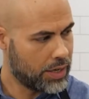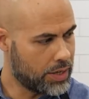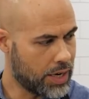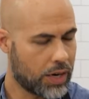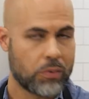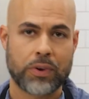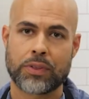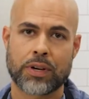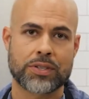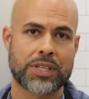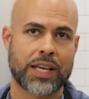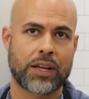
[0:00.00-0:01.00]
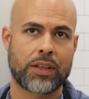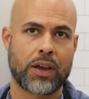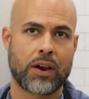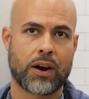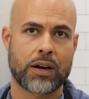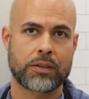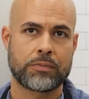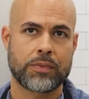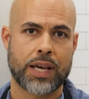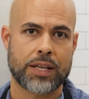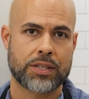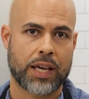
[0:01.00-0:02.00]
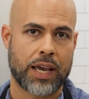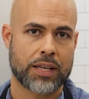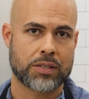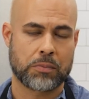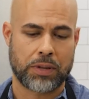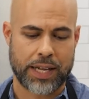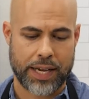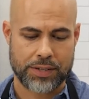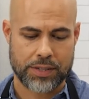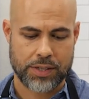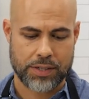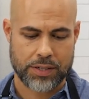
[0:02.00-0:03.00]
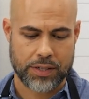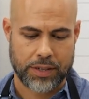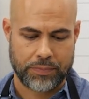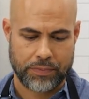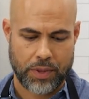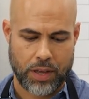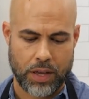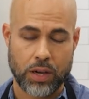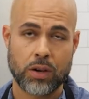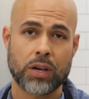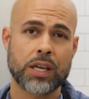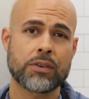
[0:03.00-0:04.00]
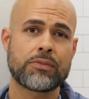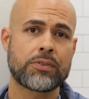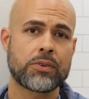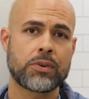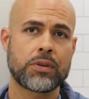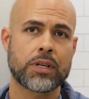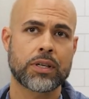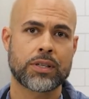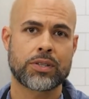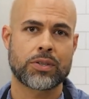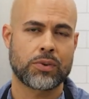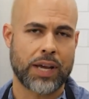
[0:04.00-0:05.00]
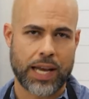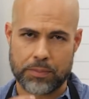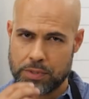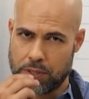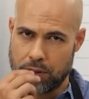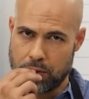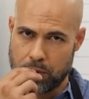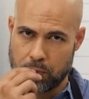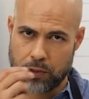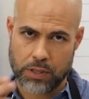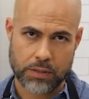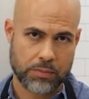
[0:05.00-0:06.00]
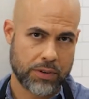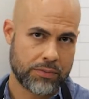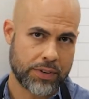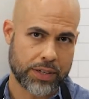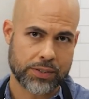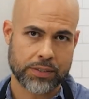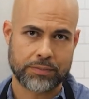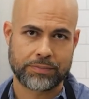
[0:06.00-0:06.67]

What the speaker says: Done with our state-of-the-art SKS appliances, cooking food to absolute perfection.